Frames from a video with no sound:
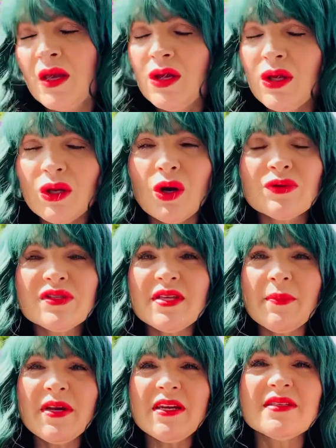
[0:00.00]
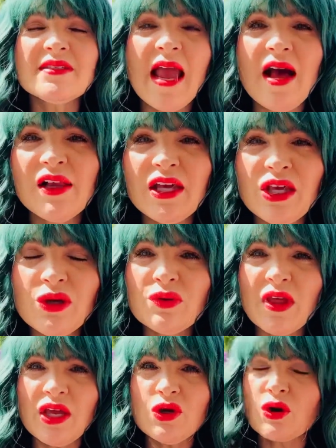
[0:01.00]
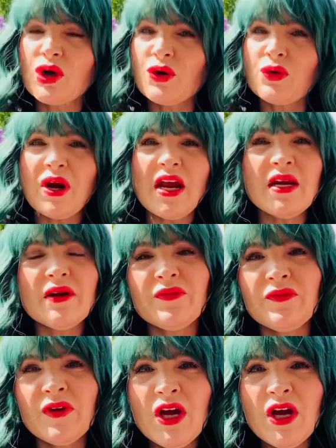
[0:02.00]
you know, somebody's telling you that your creative,